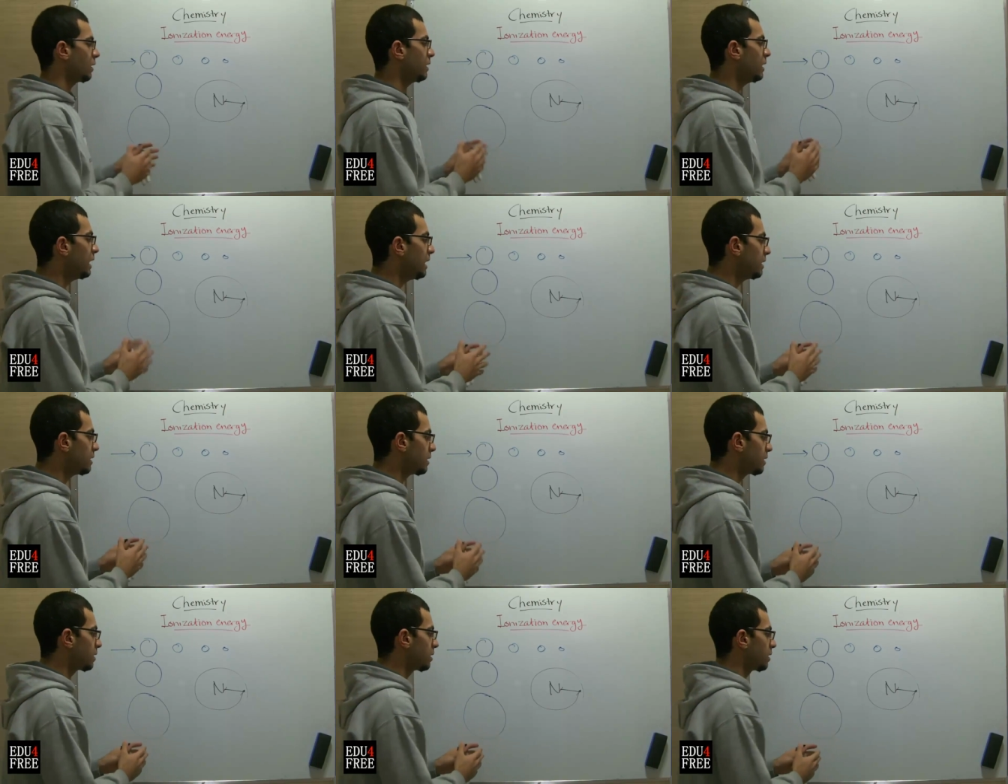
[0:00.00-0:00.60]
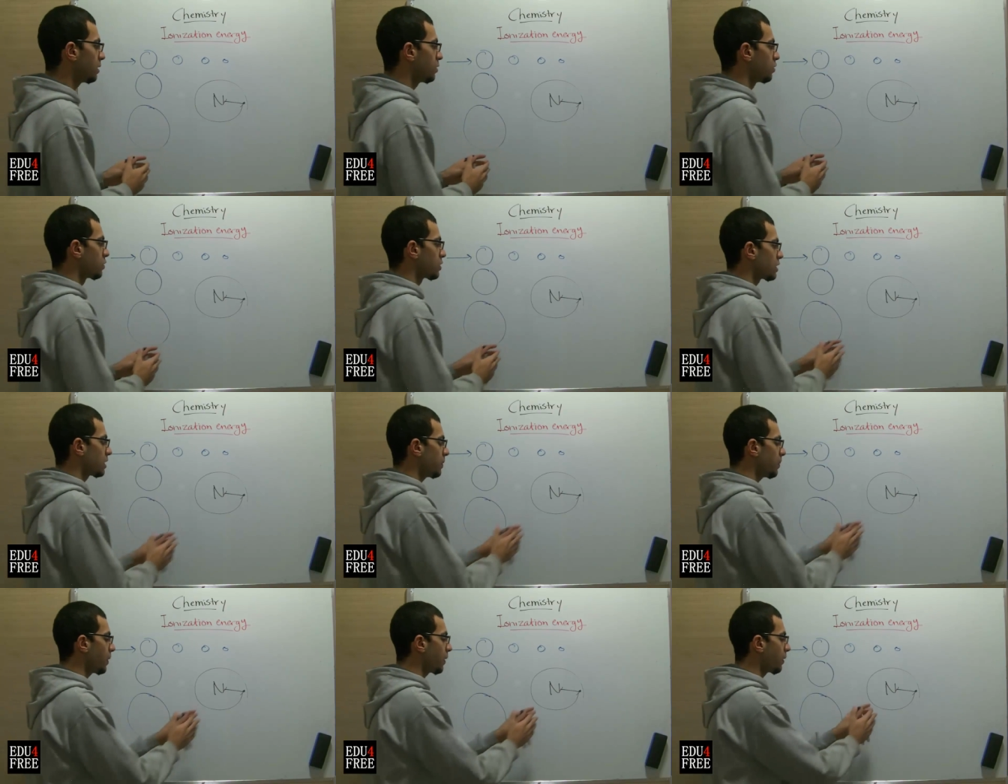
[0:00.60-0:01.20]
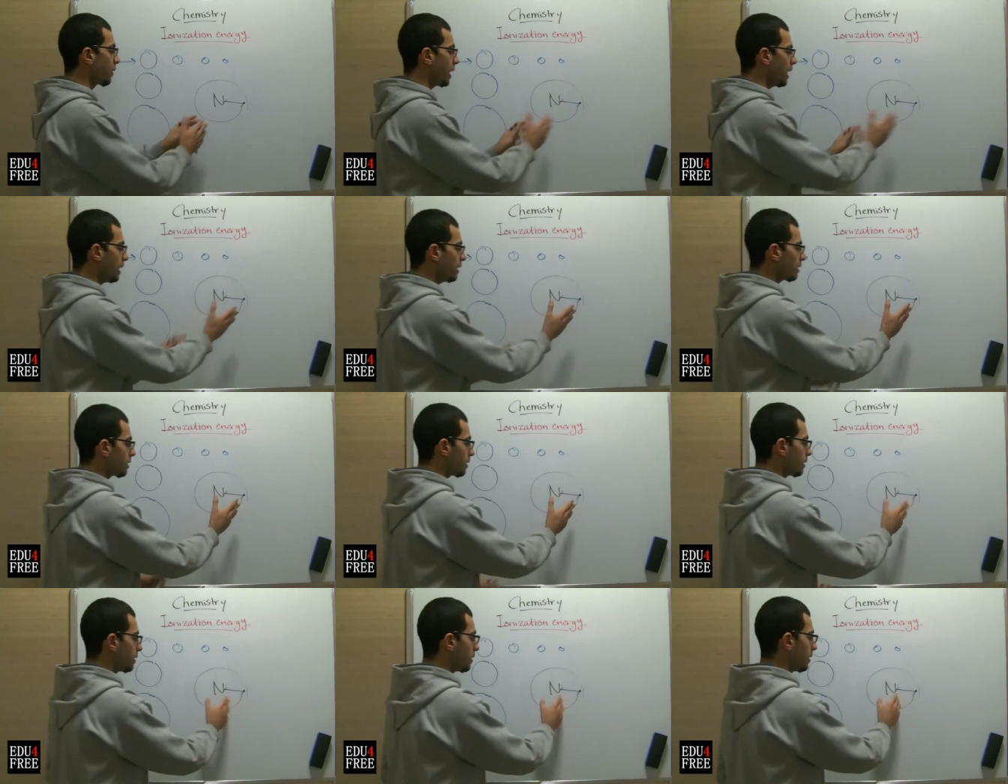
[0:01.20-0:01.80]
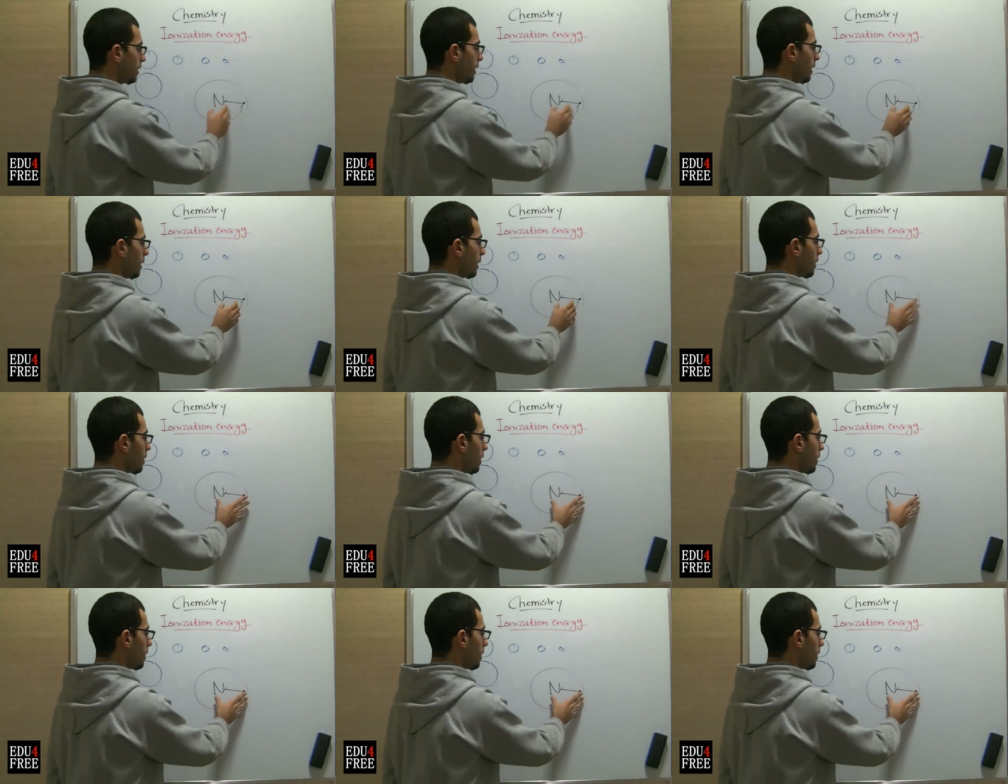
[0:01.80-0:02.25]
needed to separate the